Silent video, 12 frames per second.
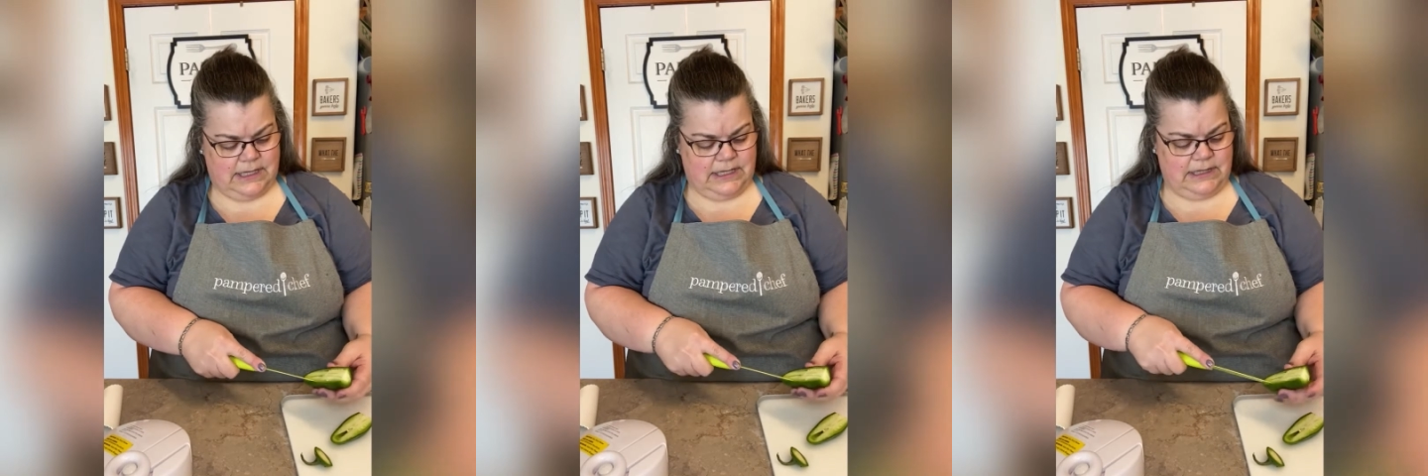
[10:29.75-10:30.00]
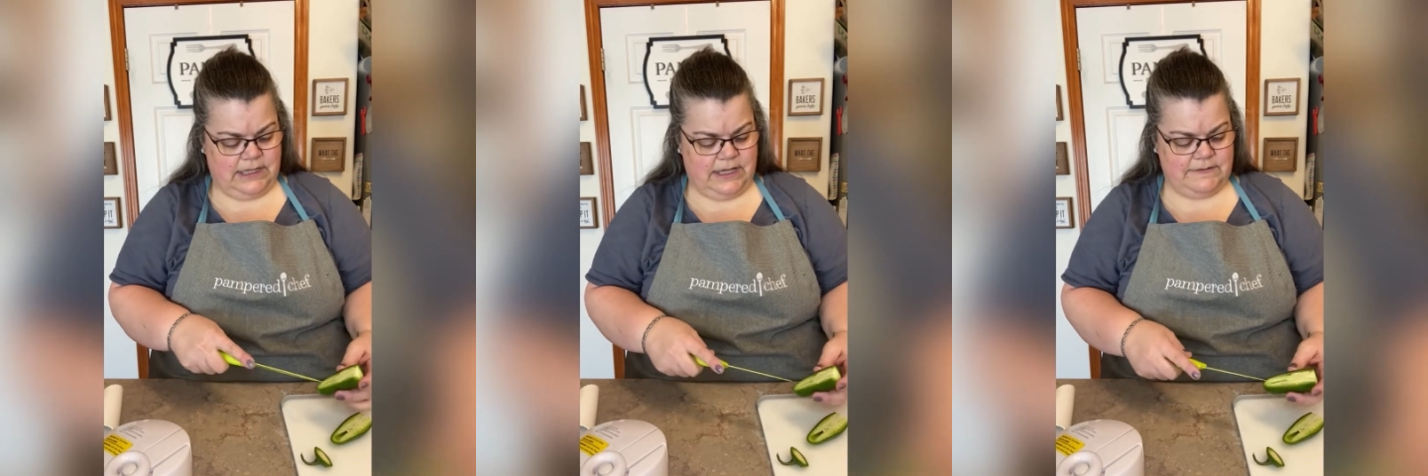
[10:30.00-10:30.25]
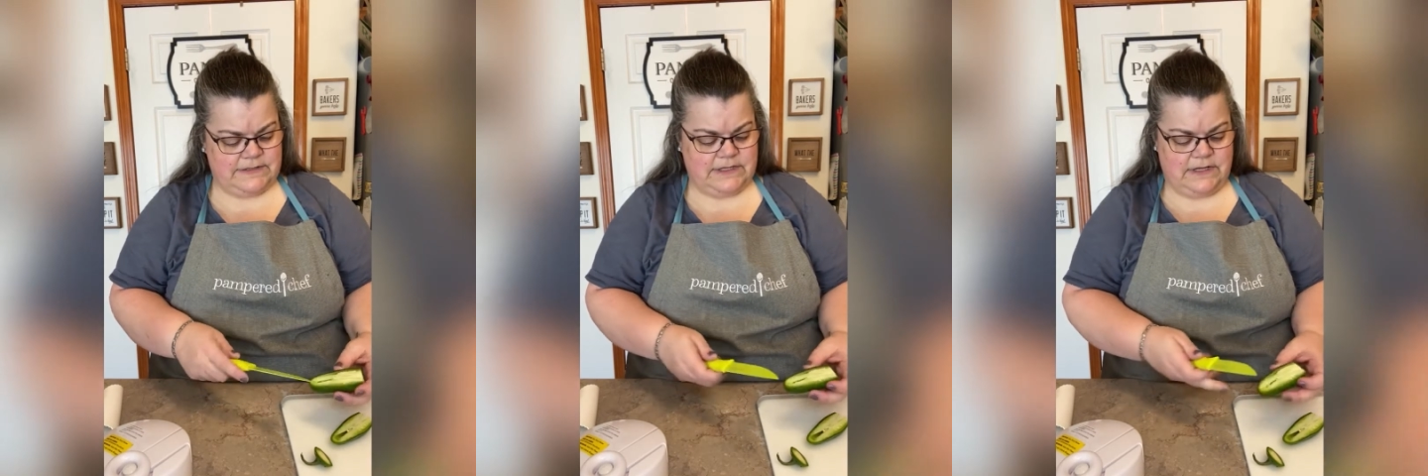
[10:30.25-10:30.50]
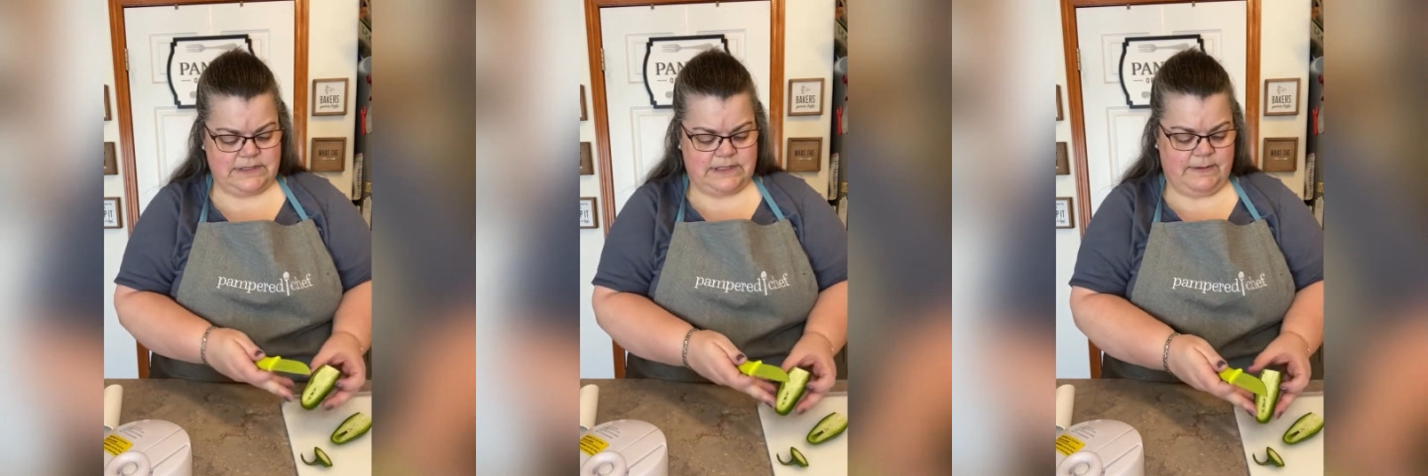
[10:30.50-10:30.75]
Love
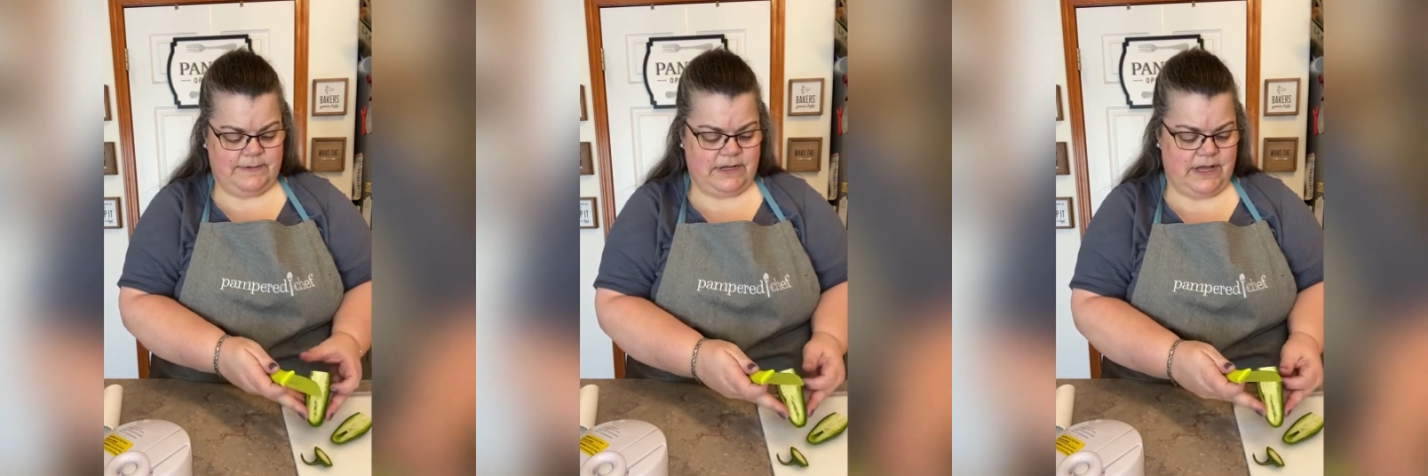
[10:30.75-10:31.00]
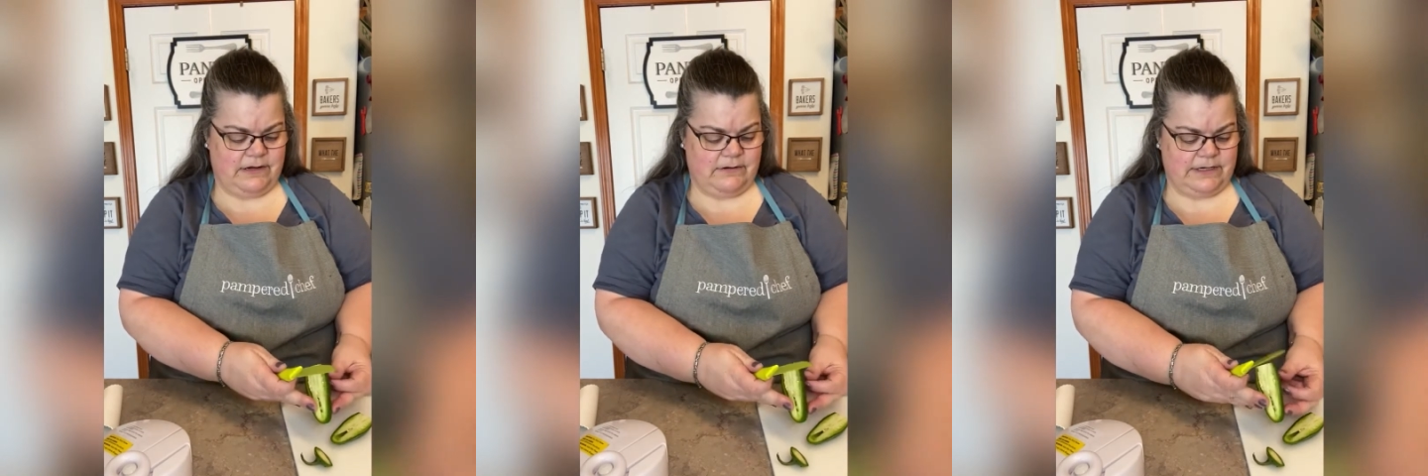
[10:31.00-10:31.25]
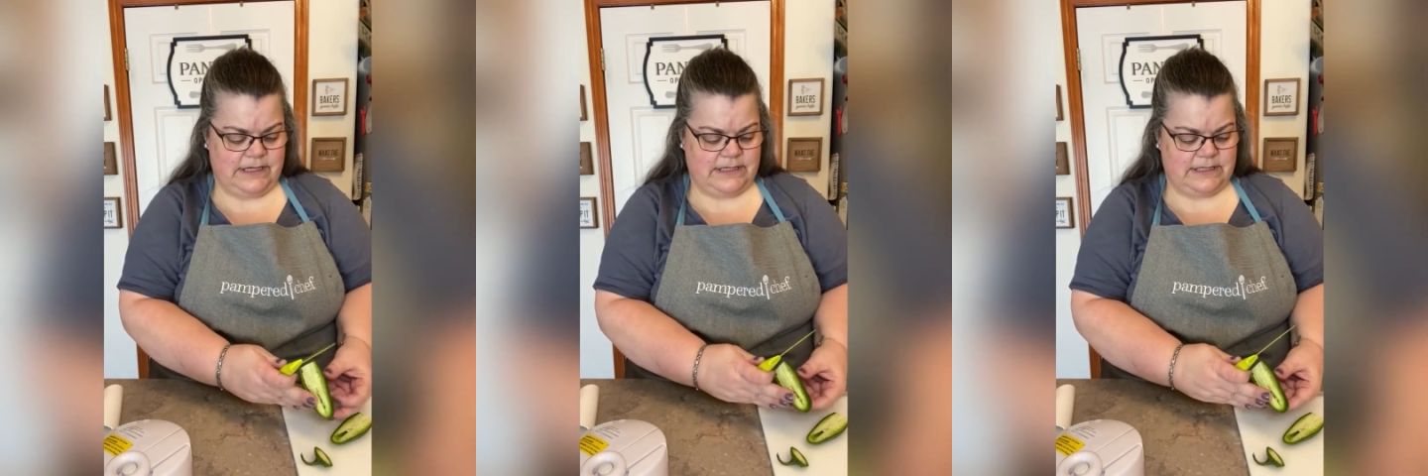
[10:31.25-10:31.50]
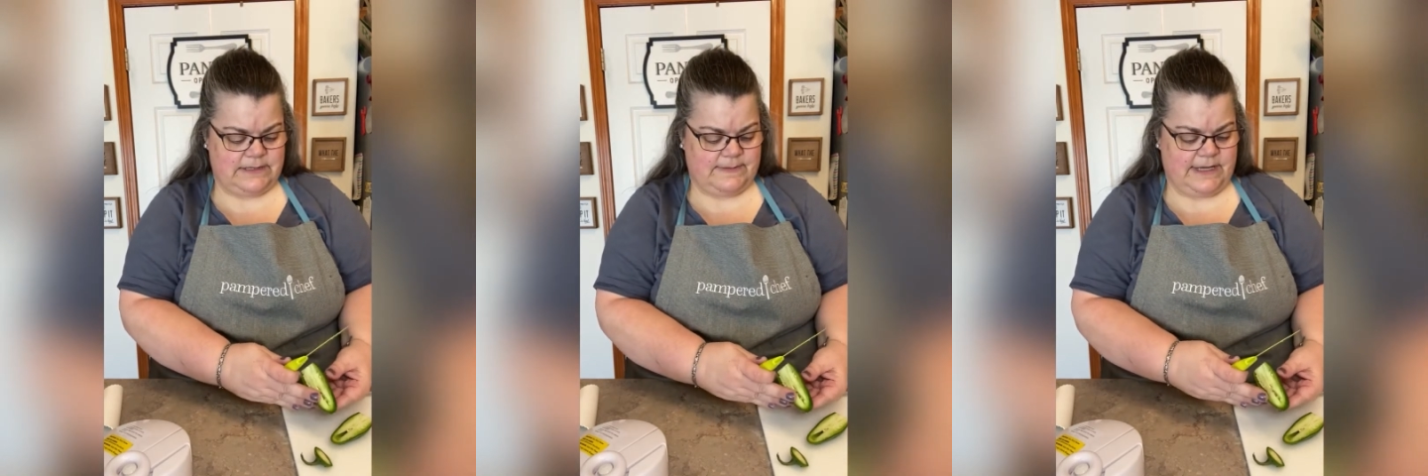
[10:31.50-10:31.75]
salsa, but I don't need the
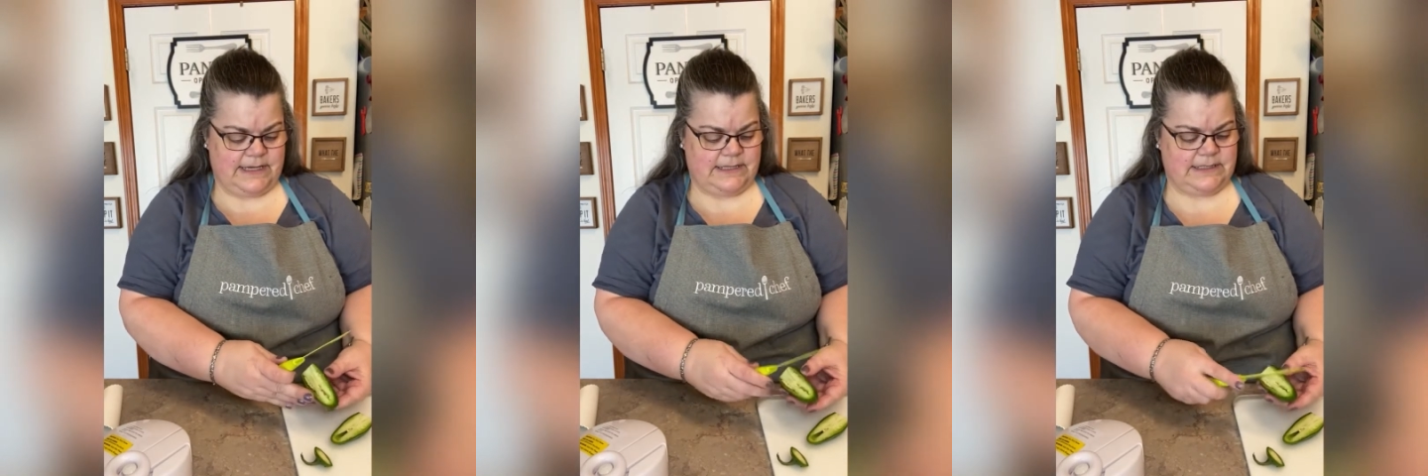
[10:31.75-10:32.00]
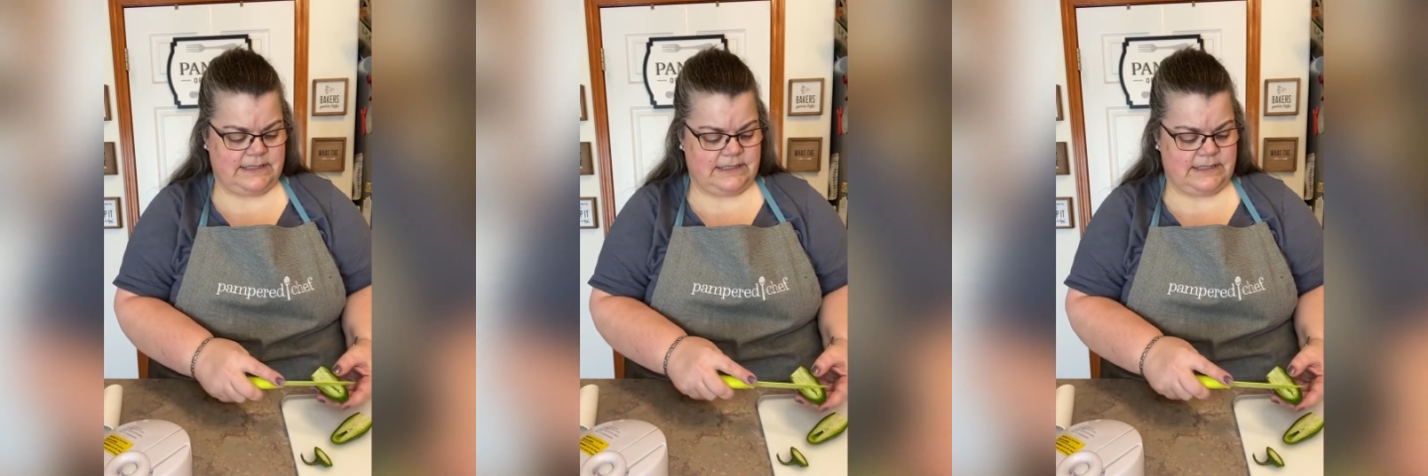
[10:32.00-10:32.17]
spice.